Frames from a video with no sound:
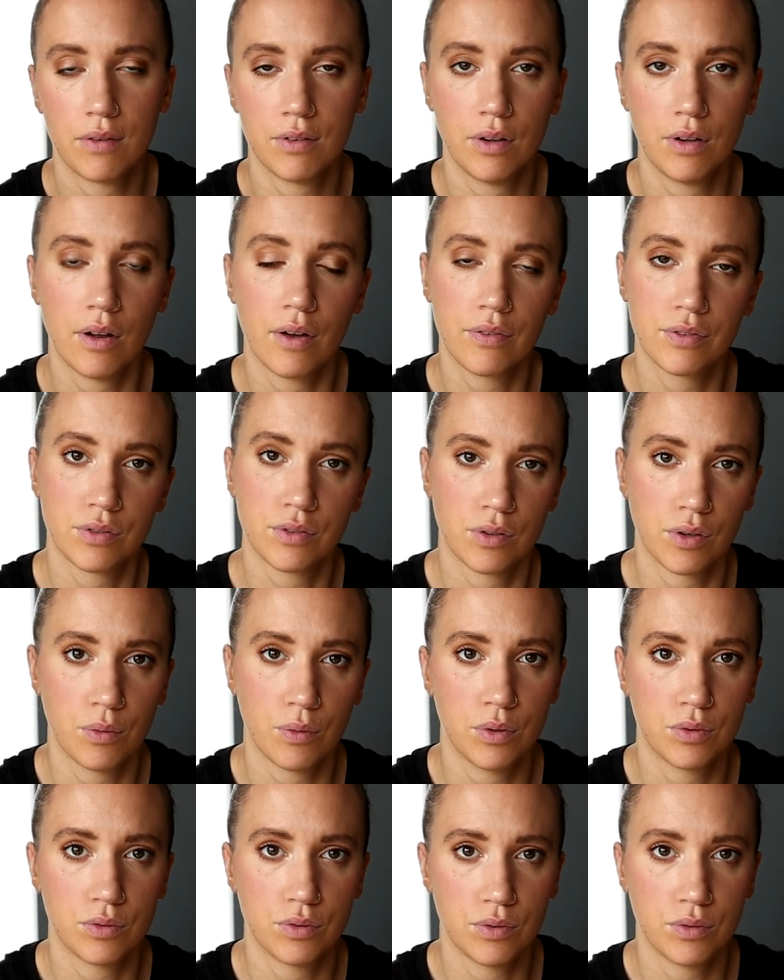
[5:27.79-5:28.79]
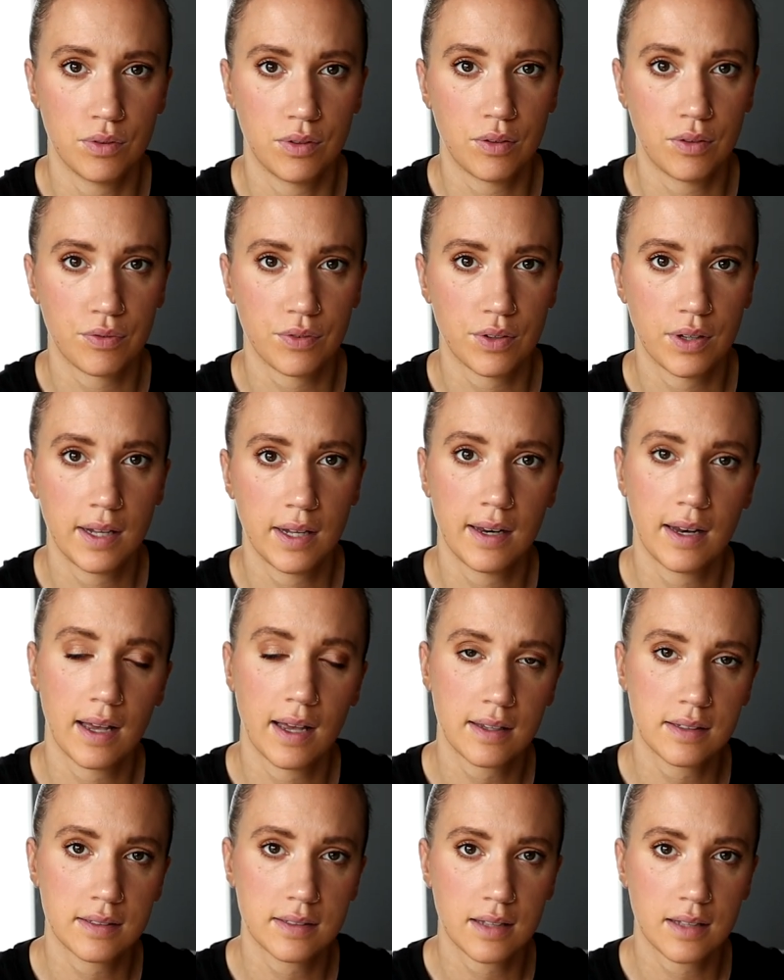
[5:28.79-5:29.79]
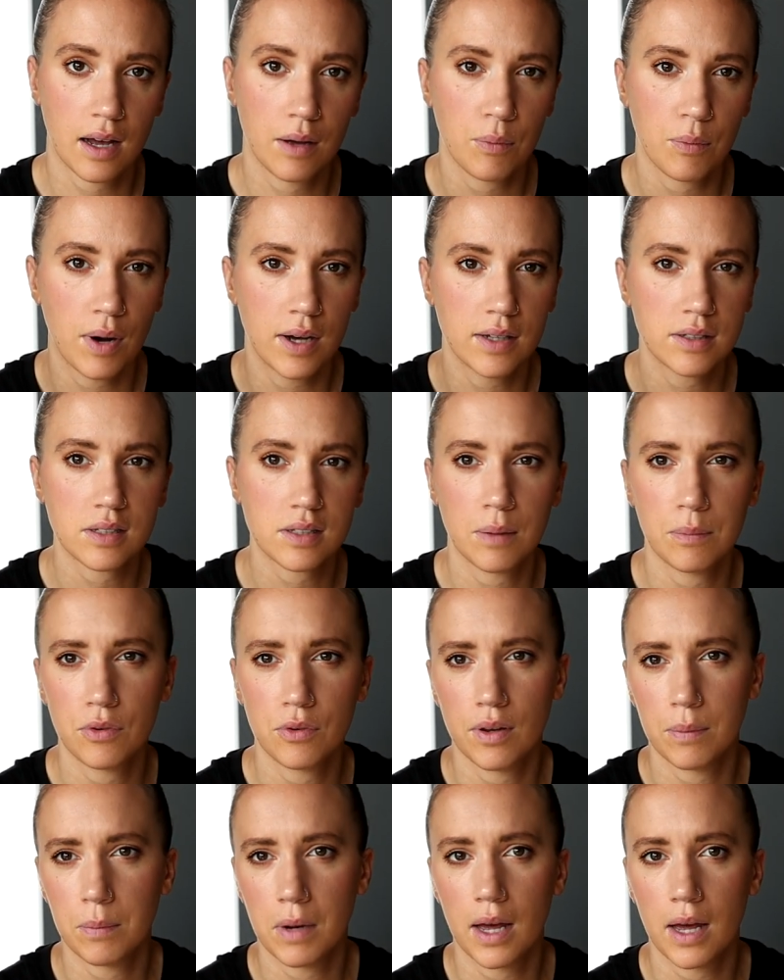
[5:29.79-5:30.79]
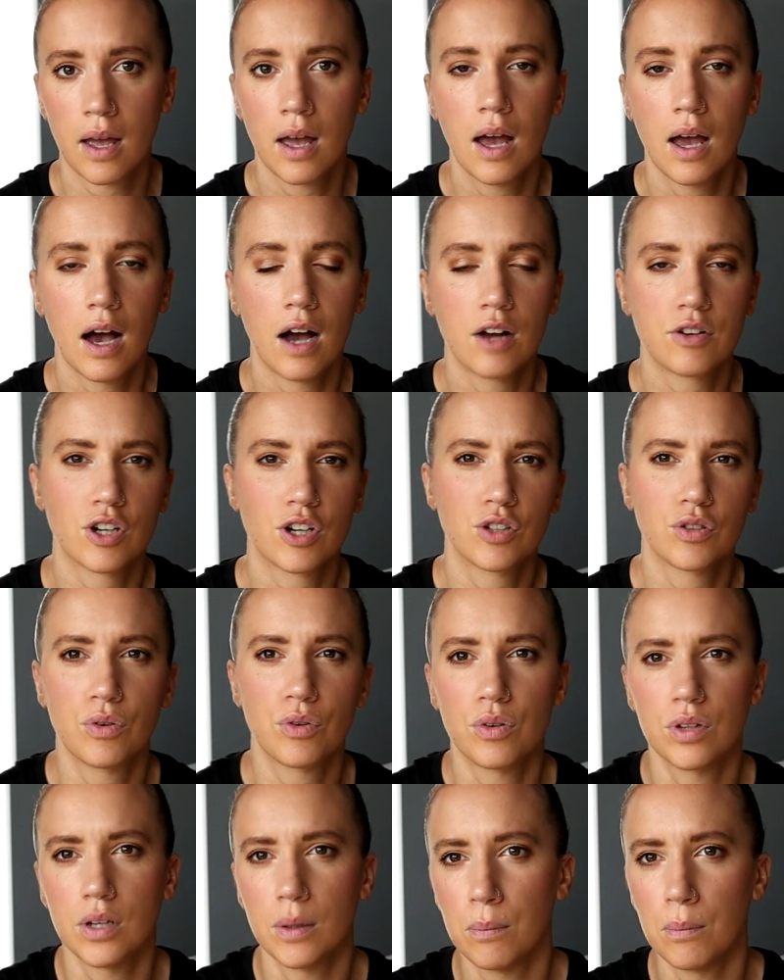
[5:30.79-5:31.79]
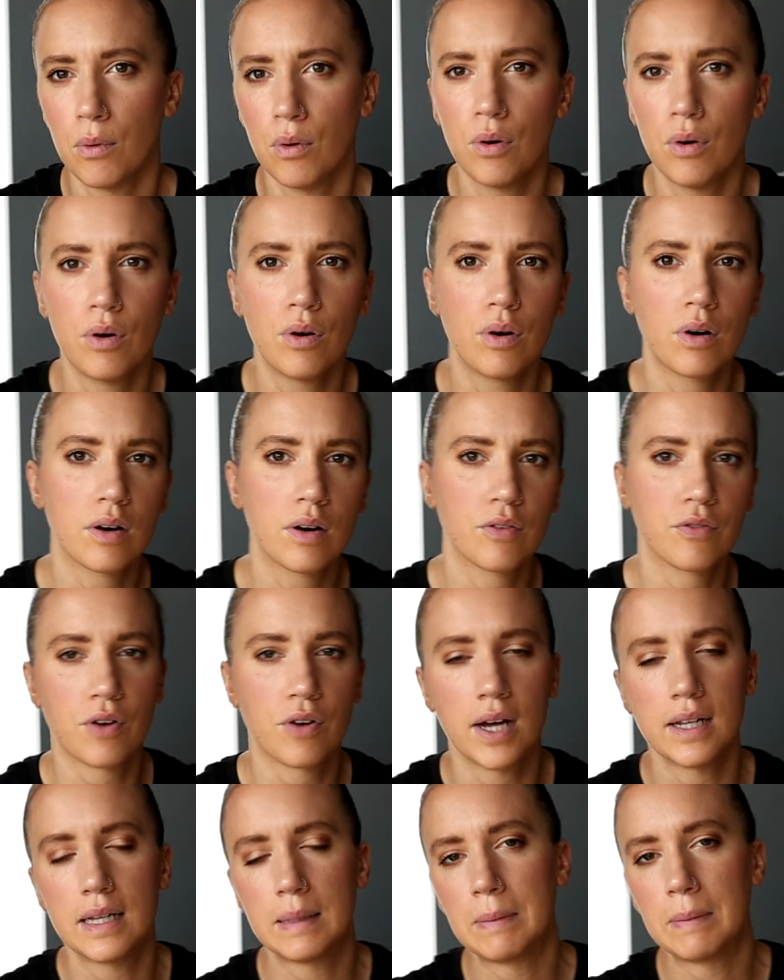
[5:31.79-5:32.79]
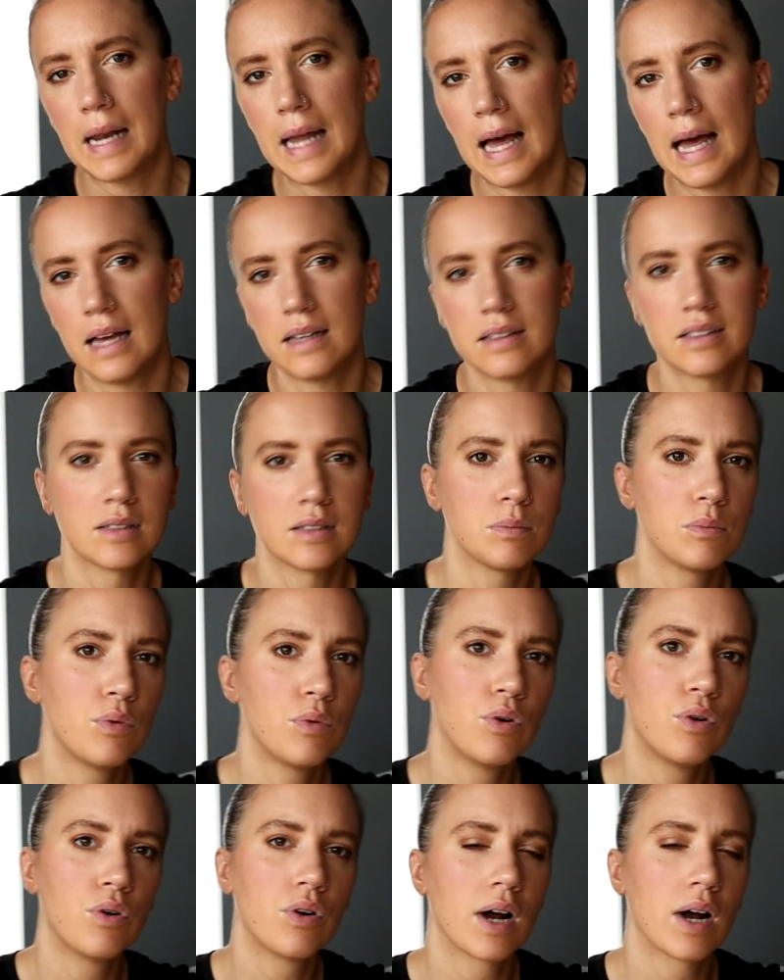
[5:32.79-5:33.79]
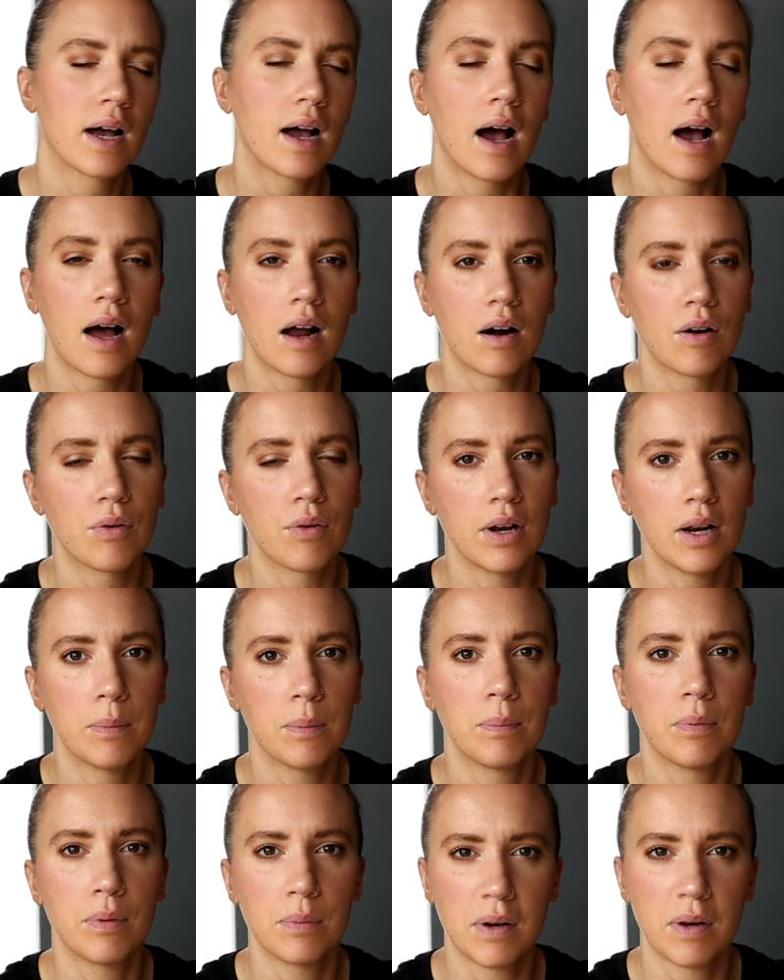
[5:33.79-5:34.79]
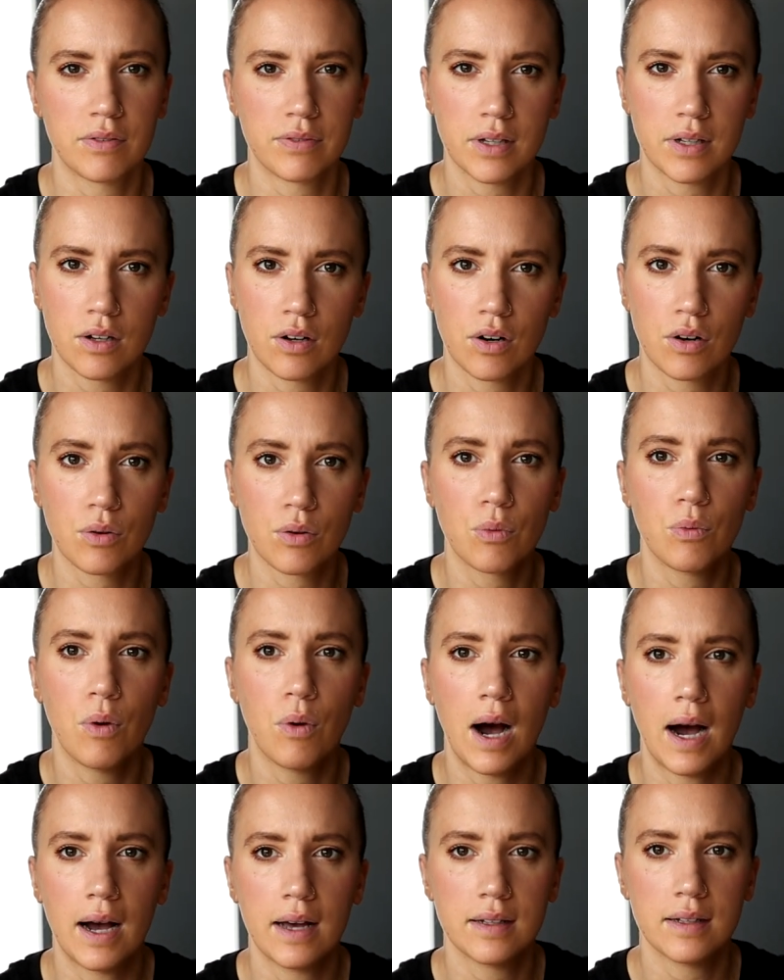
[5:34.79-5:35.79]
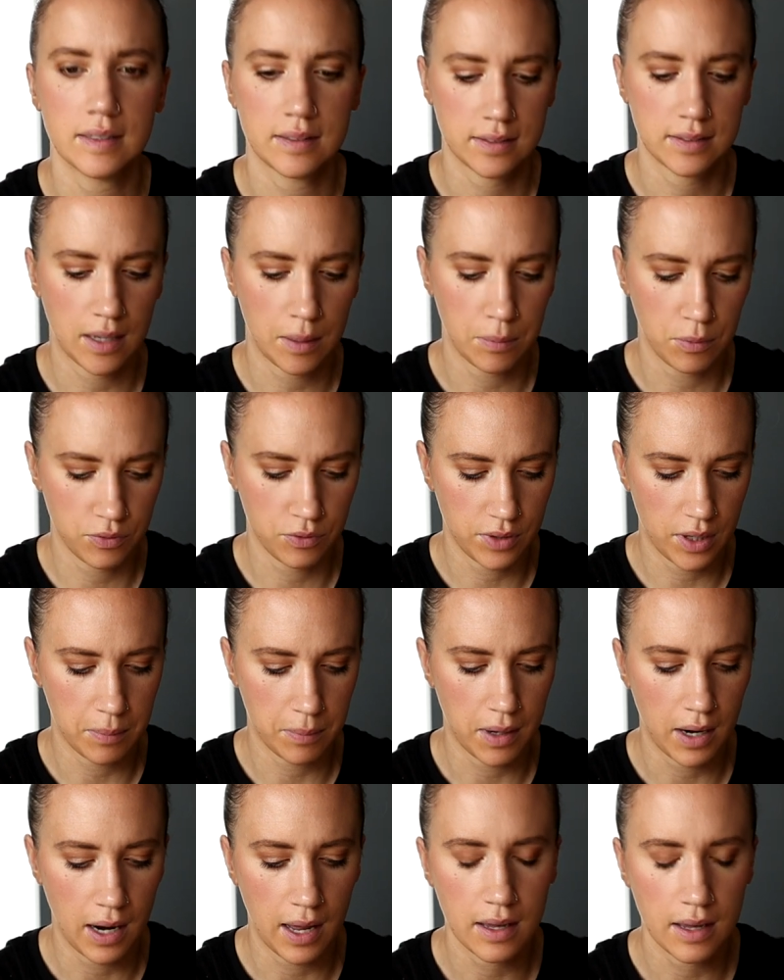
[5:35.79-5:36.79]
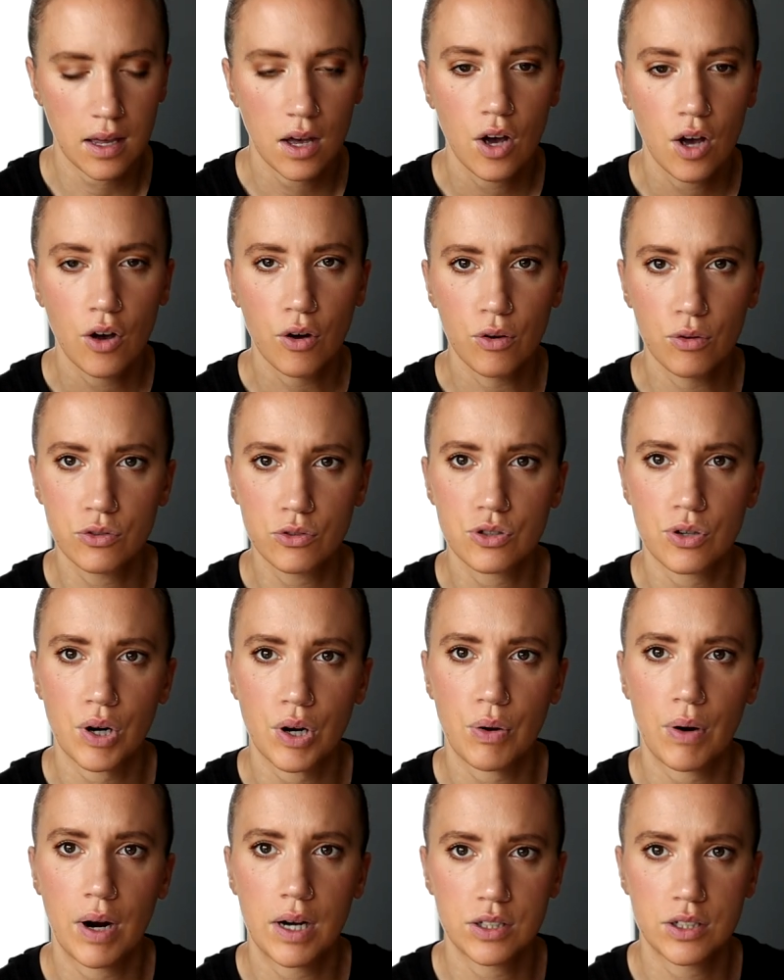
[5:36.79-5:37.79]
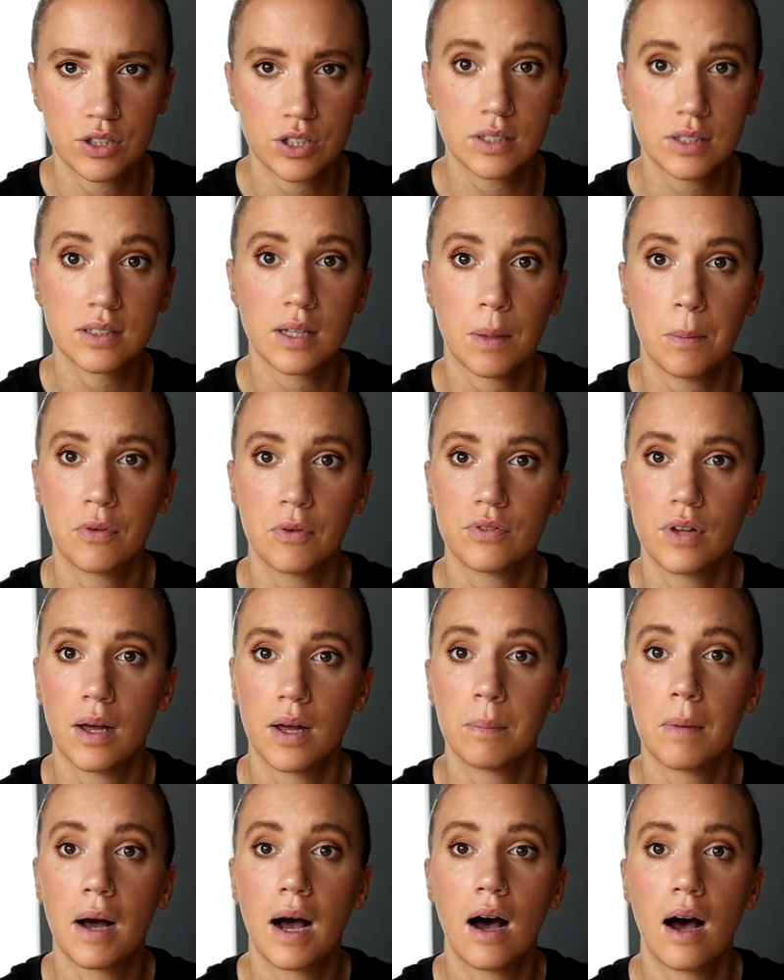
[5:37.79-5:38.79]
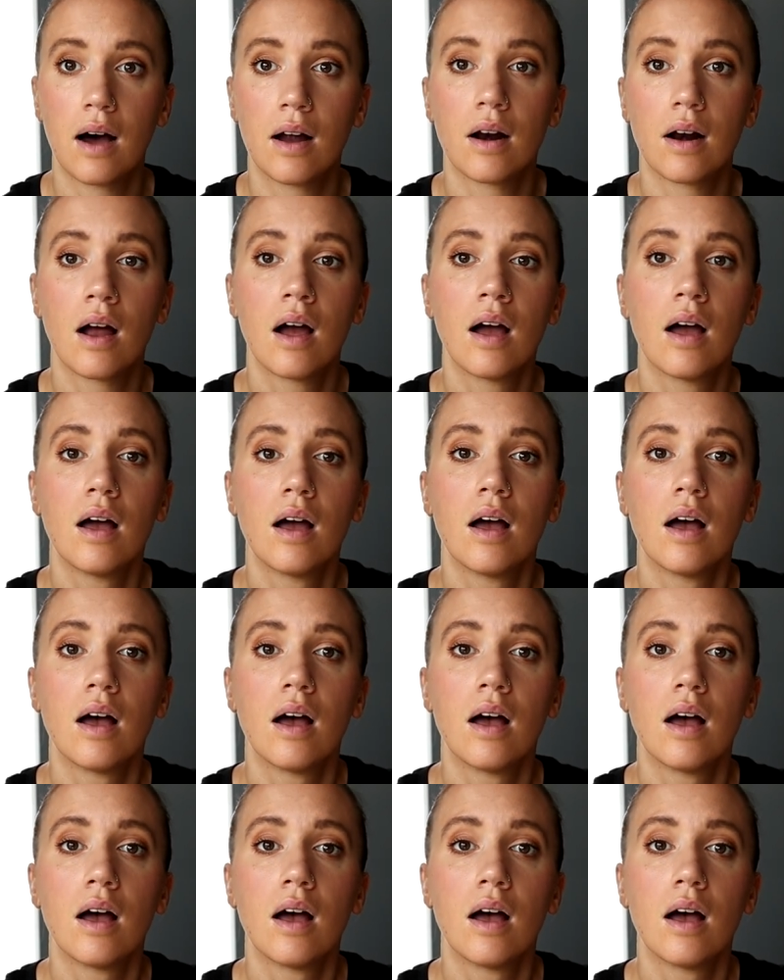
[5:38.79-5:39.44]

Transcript: I would love to know what to do differently next time. Why some of them, like, I try to cook them more, or fry them less, more. I can't really put my finger on why some of them are like ultra crunchy and some of them are